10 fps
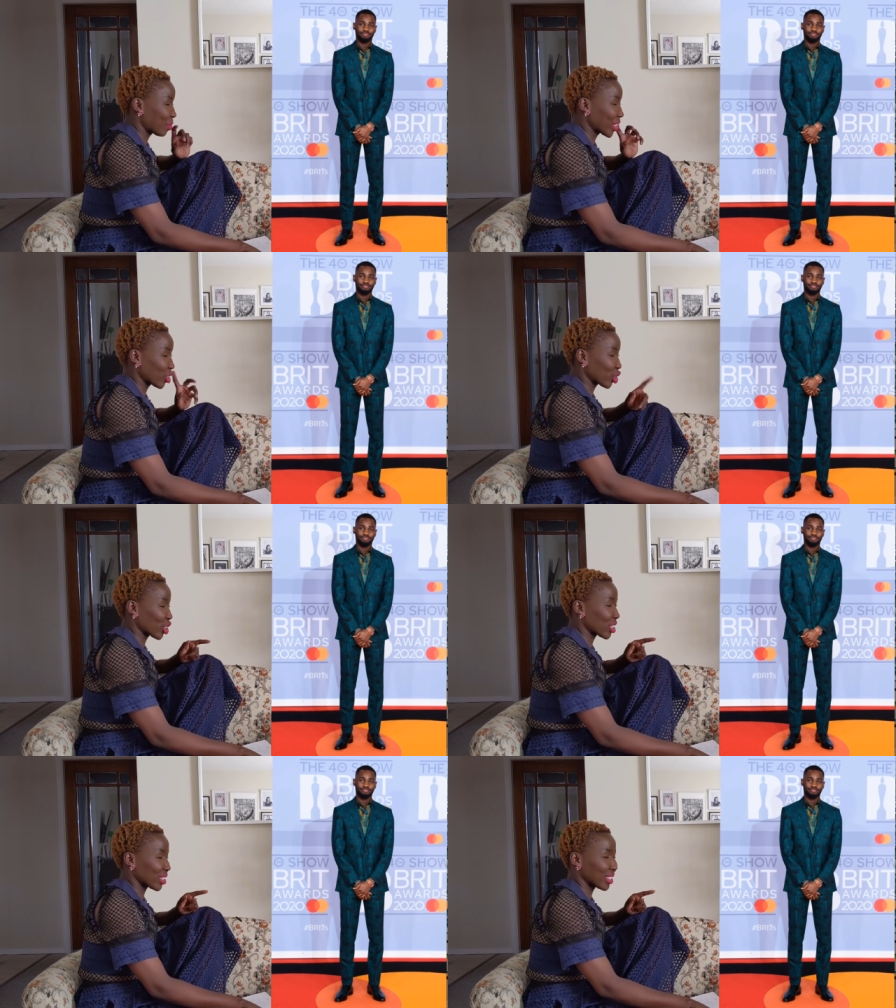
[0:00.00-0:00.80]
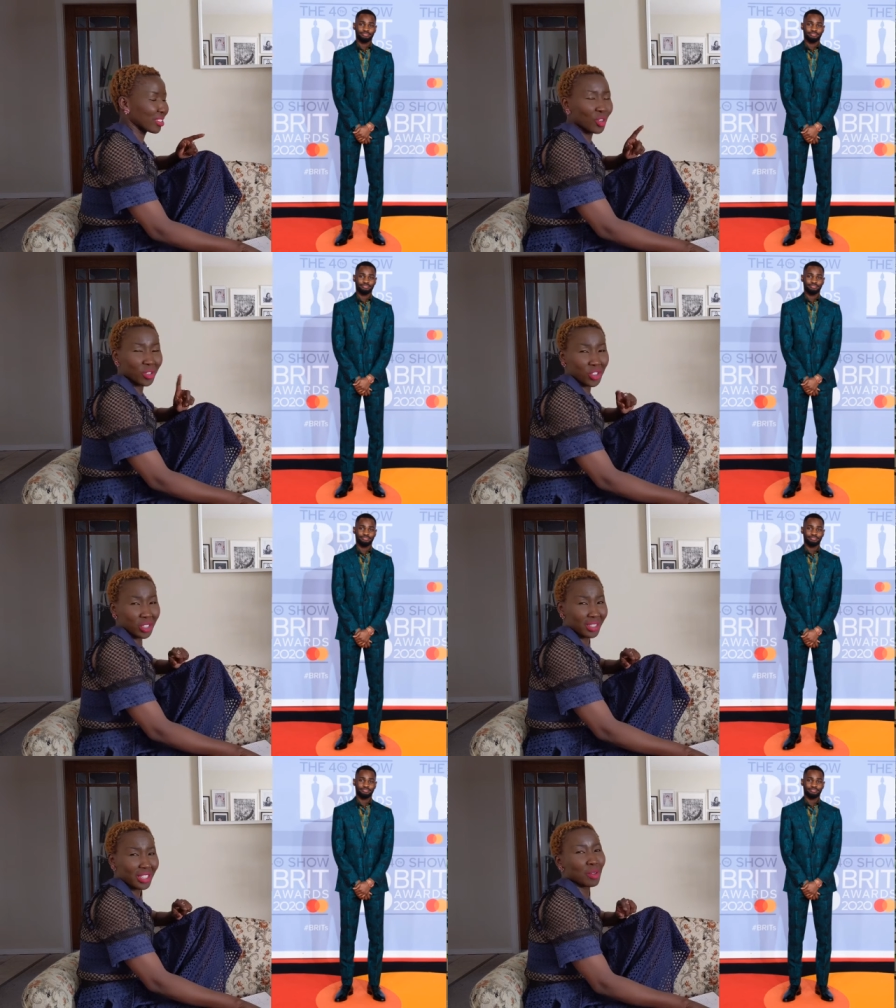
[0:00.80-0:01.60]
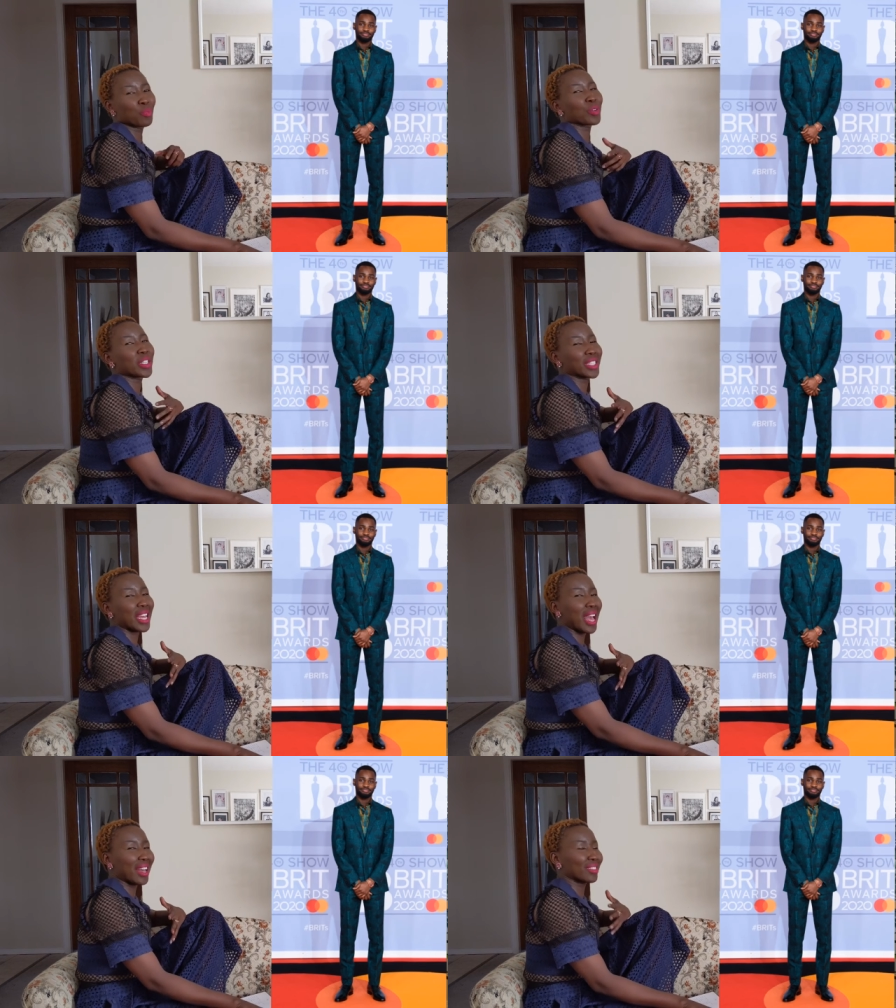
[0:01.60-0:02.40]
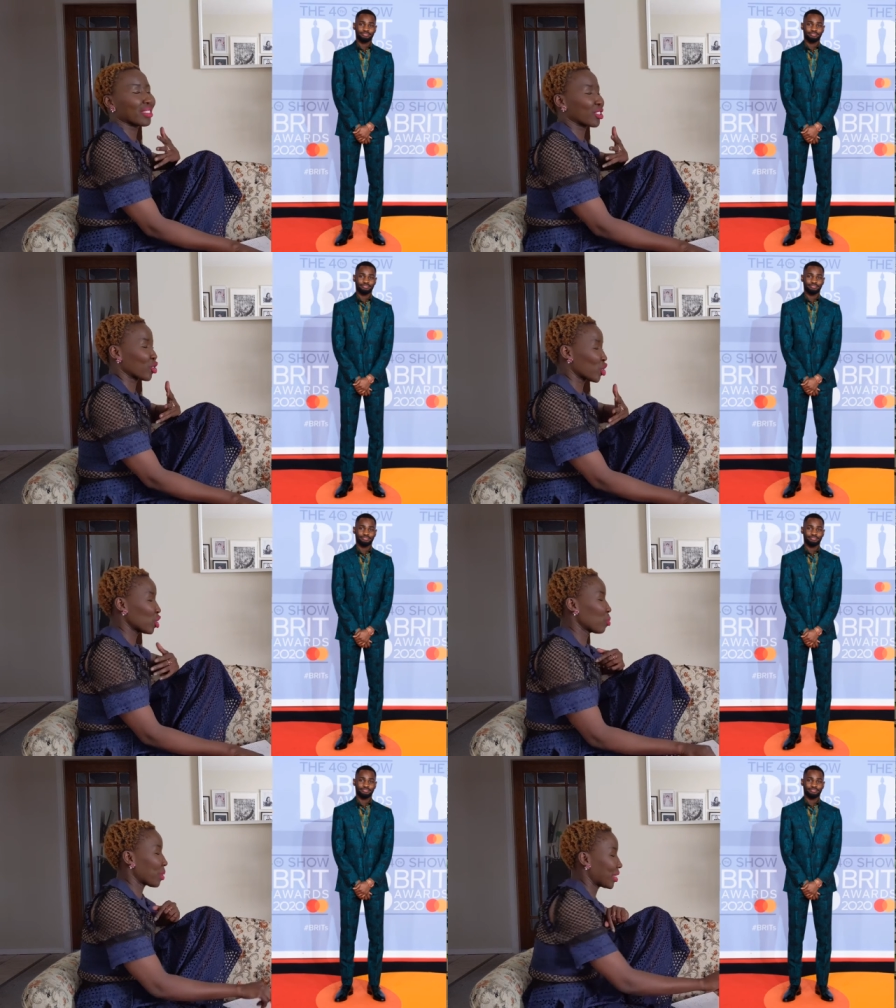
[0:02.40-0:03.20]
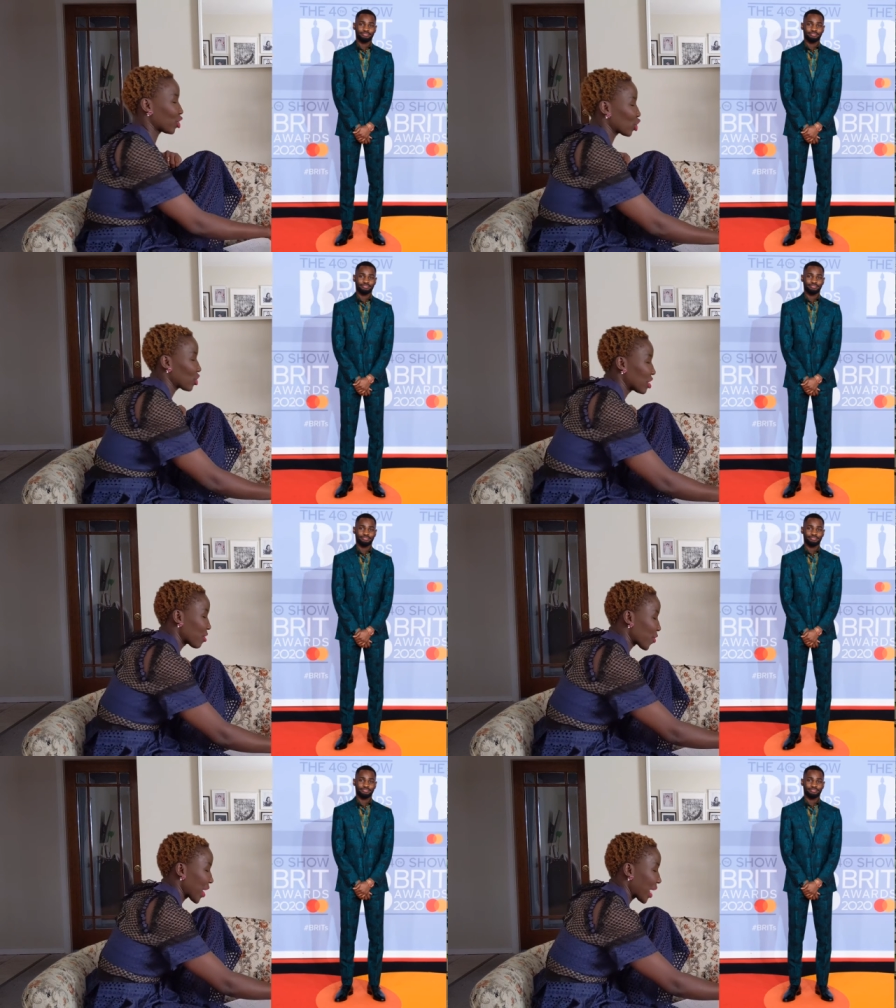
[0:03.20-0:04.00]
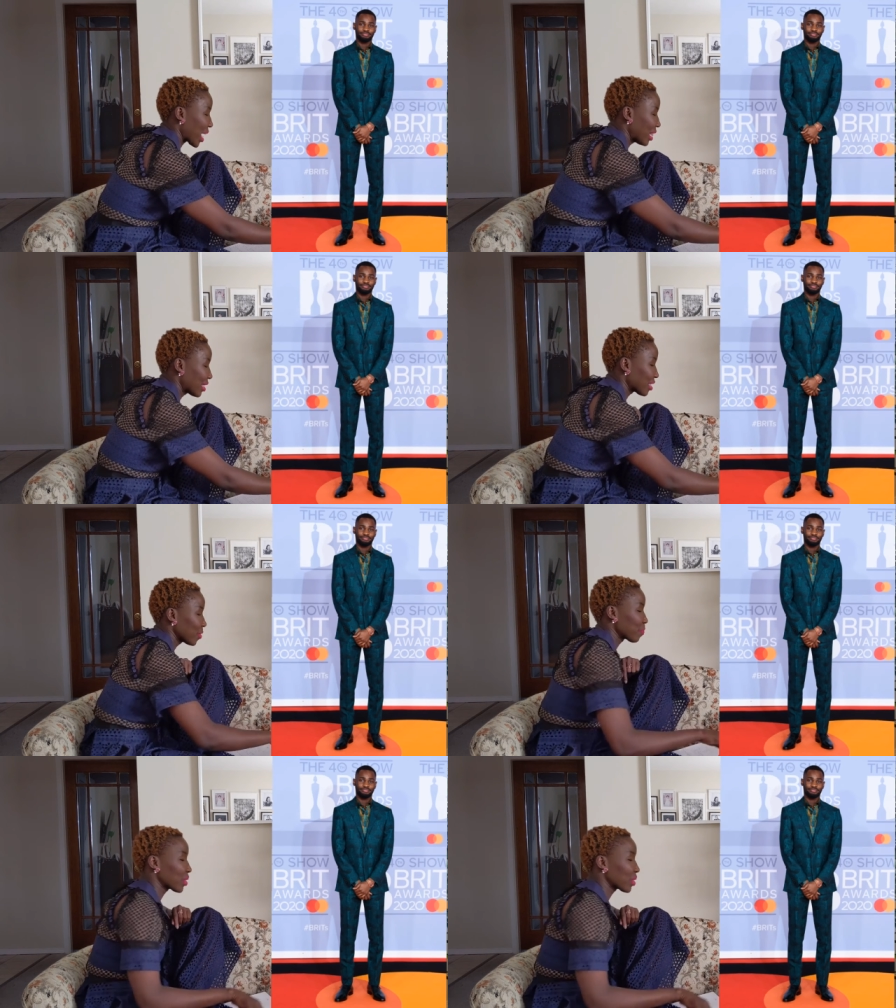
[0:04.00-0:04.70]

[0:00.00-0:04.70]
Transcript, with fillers: the shirt is also the same print as the suit, but in just different color.